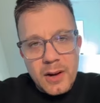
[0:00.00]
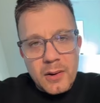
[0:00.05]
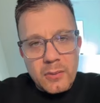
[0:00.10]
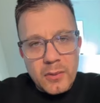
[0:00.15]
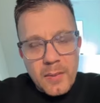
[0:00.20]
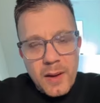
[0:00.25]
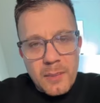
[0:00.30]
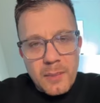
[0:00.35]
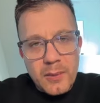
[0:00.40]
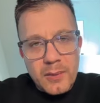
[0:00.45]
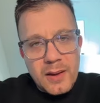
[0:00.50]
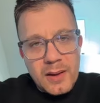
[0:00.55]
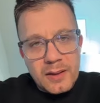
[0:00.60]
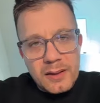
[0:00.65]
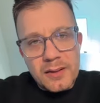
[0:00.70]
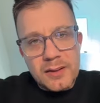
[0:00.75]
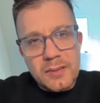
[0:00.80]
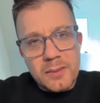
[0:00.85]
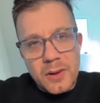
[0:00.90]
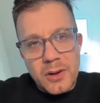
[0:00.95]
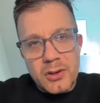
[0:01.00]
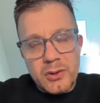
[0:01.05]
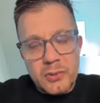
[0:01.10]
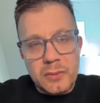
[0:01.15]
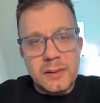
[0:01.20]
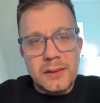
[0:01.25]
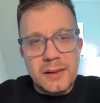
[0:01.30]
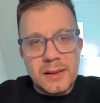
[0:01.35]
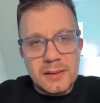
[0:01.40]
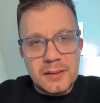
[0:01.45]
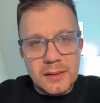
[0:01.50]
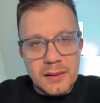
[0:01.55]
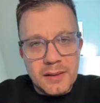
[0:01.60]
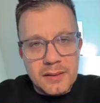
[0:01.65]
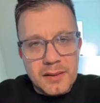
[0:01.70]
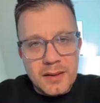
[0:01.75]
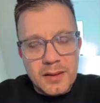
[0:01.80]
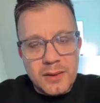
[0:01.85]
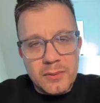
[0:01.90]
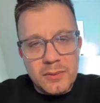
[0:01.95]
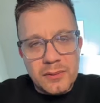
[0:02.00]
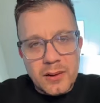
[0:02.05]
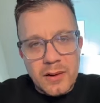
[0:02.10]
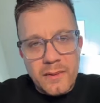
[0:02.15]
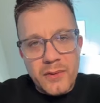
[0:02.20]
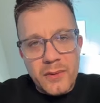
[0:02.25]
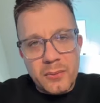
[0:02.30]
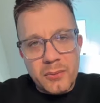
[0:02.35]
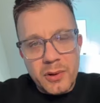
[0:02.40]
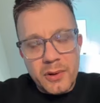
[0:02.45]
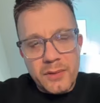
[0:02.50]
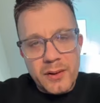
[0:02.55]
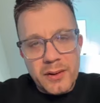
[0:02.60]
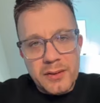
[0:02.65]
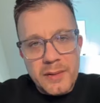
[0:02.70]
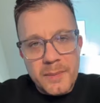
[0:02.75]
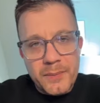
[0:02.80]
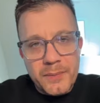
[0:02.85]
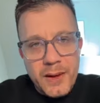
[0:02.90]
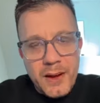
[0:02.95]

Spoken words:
Remember that this module is a continuous of the previous,